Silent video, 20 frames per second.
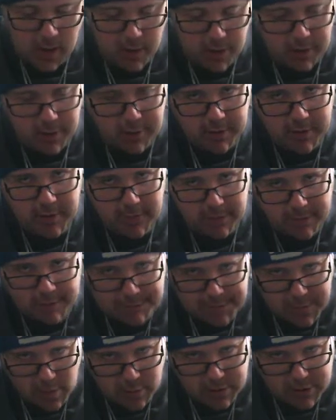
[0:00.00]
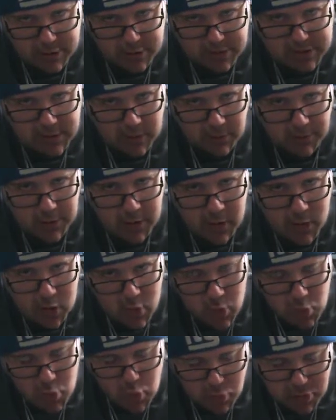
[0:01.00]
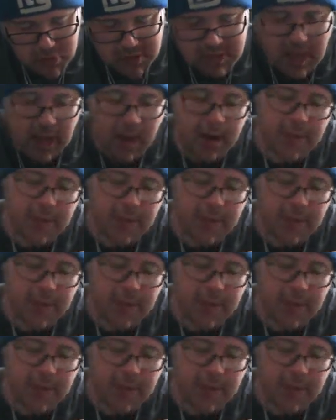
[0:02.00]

Ernie, focus yourself. Woosah.